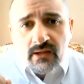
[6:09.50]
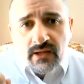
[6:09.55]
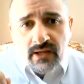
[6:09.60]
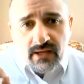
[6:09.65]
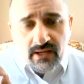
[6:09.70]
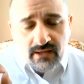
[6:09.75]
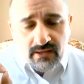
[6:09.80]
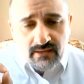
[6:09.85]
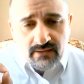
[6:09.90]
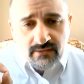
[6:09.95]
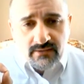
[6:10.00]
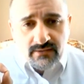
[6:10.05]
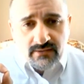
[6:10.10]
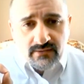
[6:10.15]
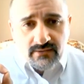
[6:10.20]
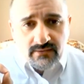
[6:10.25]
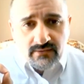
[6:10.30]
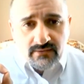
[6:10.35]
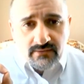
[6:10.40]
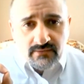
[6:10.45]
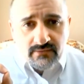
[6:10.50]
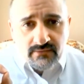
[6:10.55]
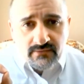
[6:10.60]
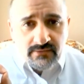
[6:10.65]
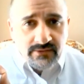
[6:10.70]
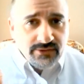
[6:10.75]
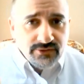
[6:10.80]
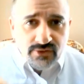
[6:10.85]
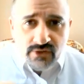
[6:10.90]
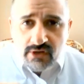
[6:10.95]
And
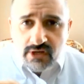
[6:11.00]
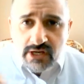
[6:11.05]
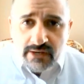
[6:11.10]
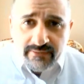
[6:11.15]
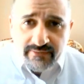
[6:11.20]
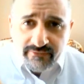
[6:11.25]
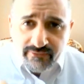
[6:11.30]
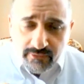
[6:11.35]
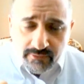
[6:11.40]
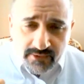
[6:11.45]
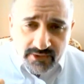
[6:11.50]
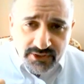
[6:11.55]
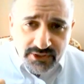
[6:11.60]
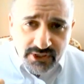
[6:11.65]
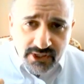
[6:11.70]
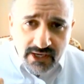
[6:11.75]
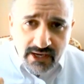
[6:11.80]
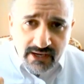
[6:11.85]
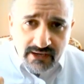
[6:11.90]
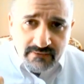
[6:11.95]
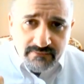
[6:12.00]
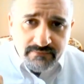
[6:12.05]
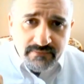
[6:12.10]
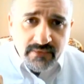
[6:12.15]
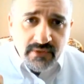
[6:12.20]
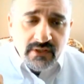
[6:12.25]
these are all coming from the G8.